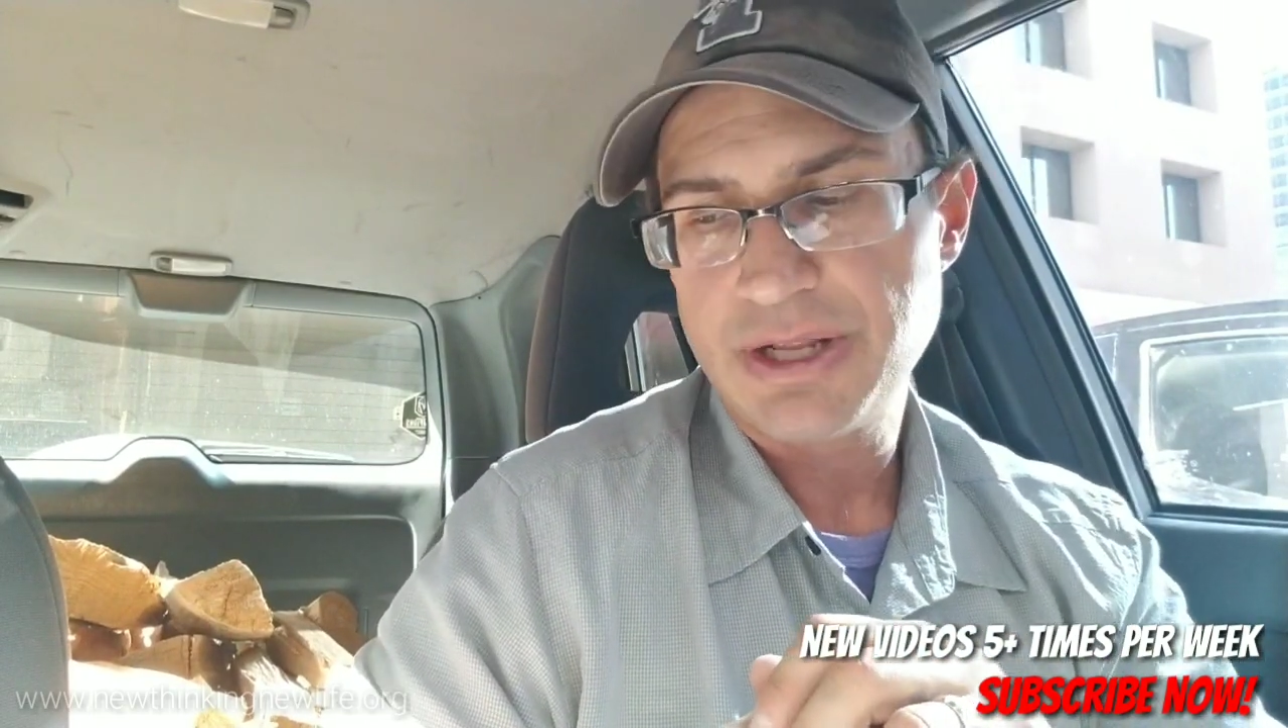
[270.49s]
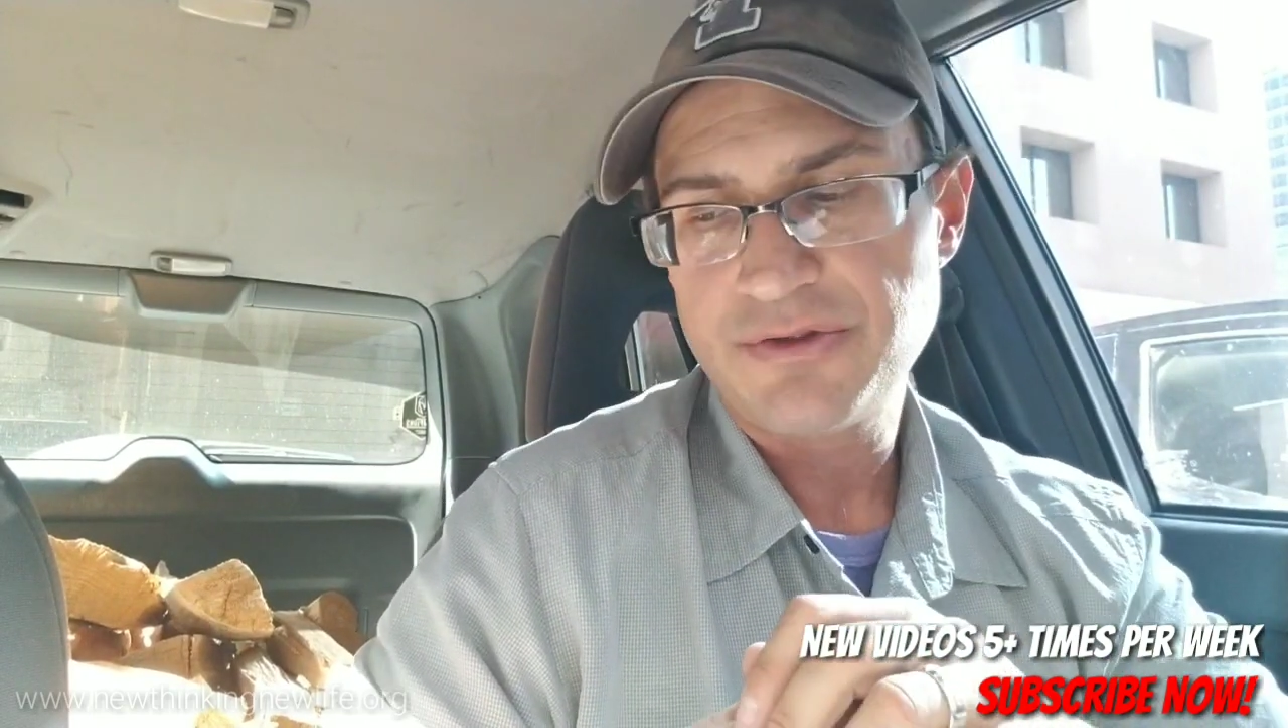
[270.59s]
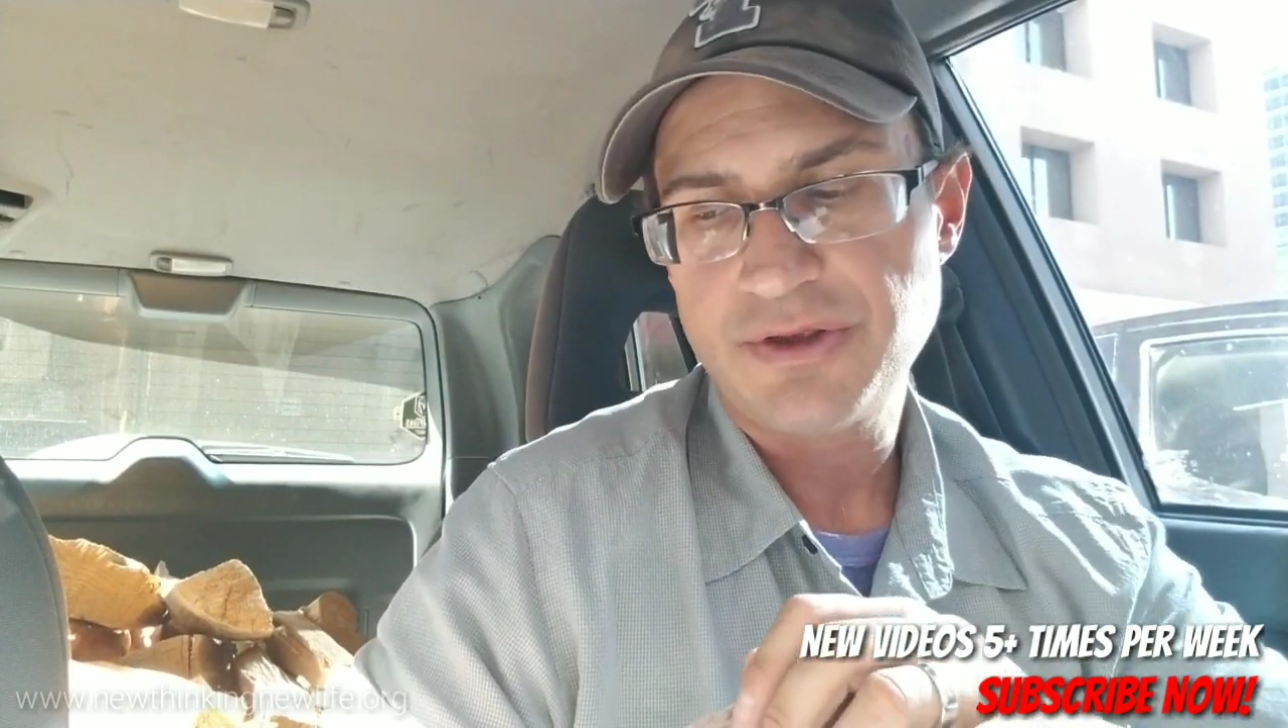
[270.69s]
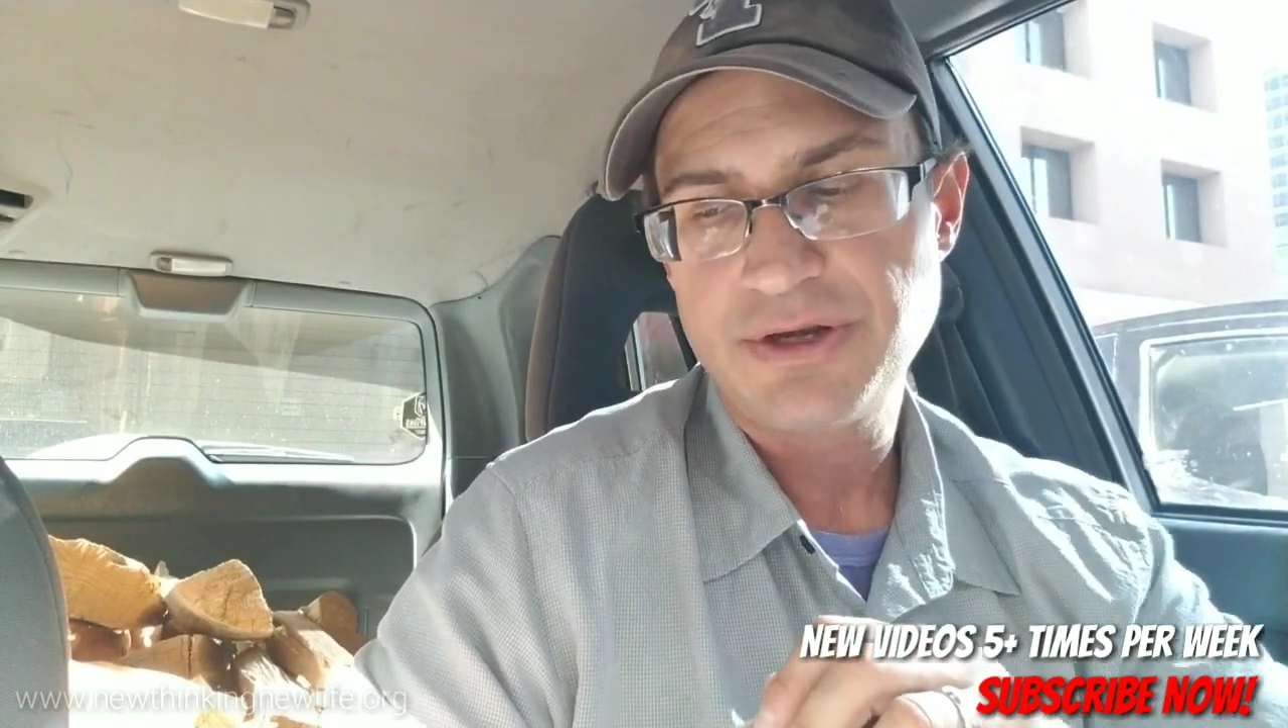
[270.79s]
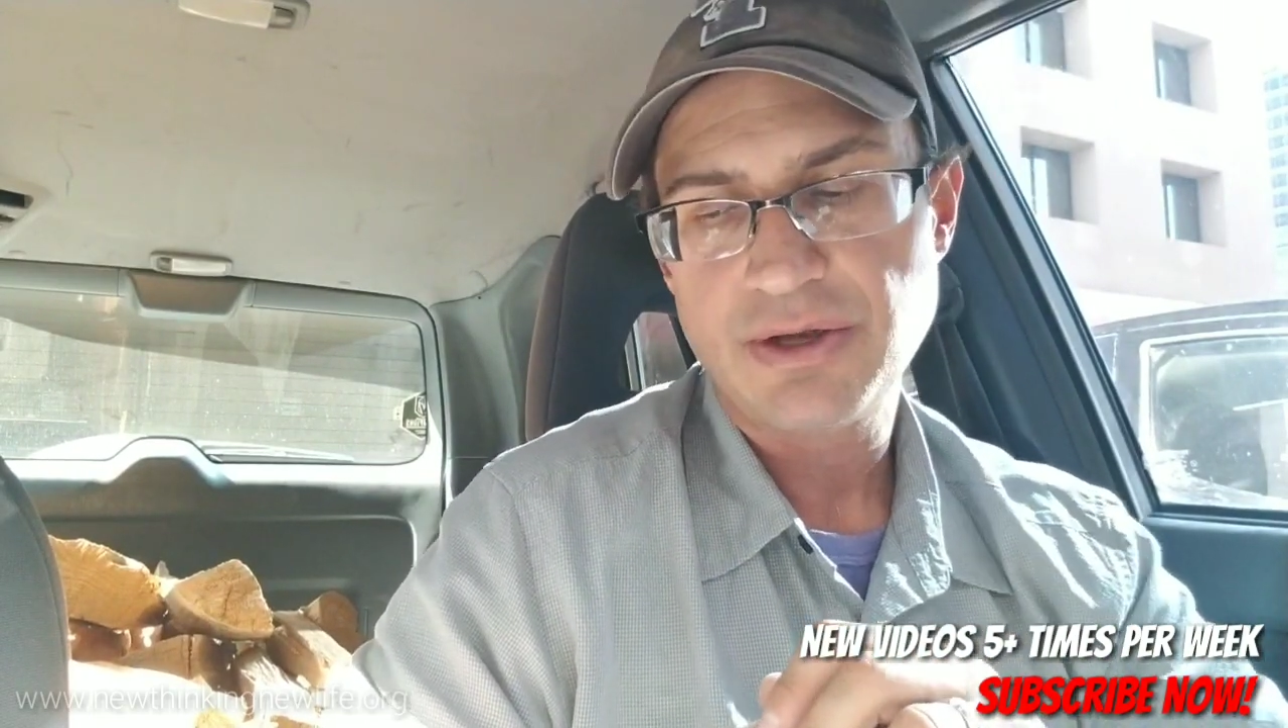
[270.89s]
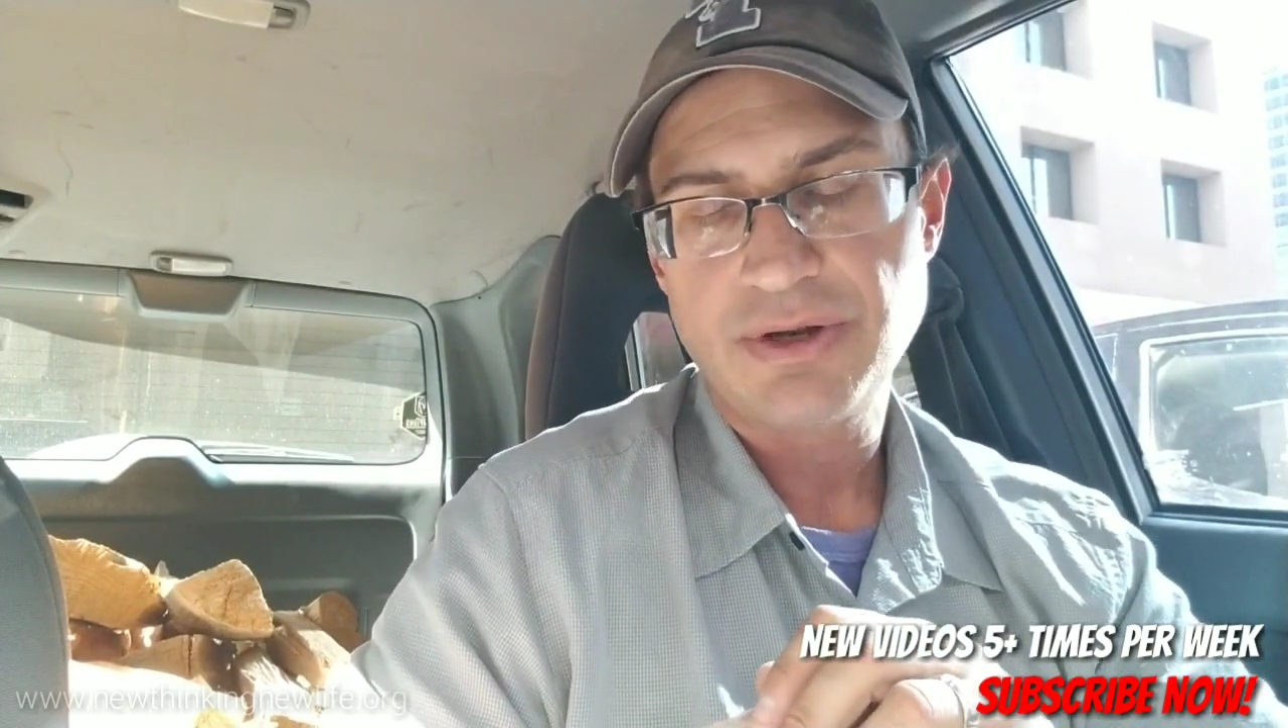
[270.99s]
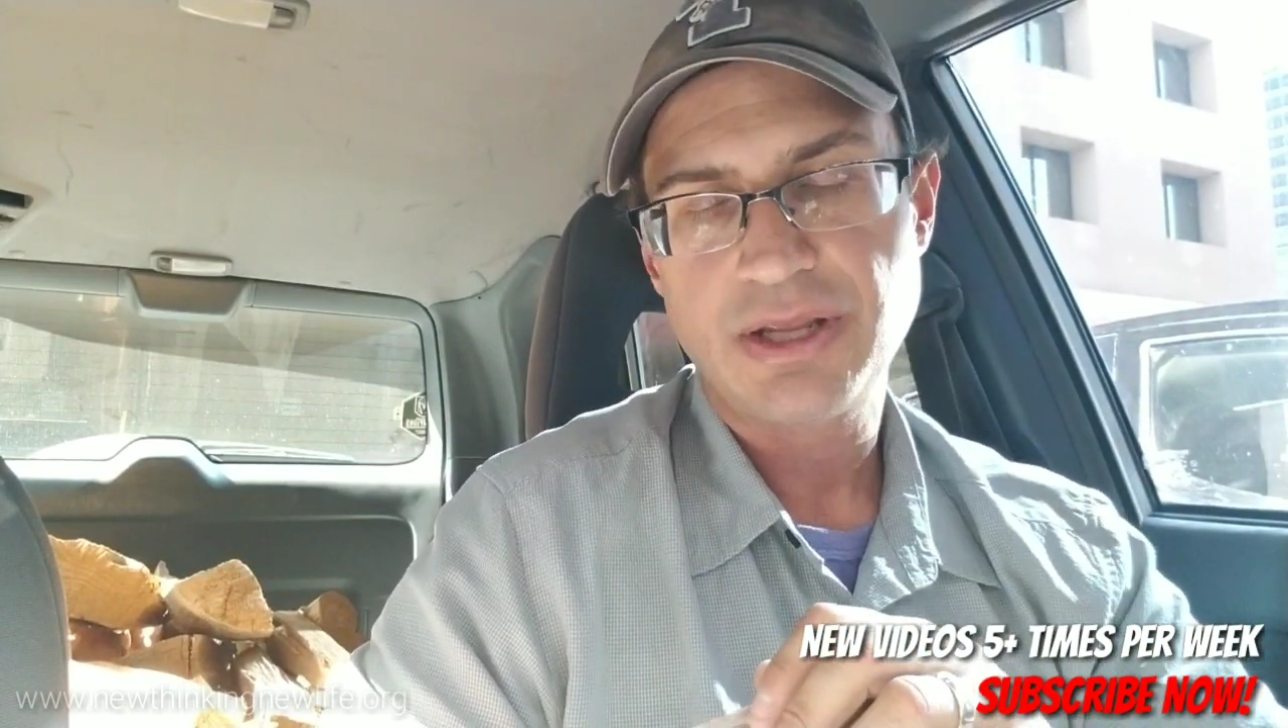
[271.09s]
when I send out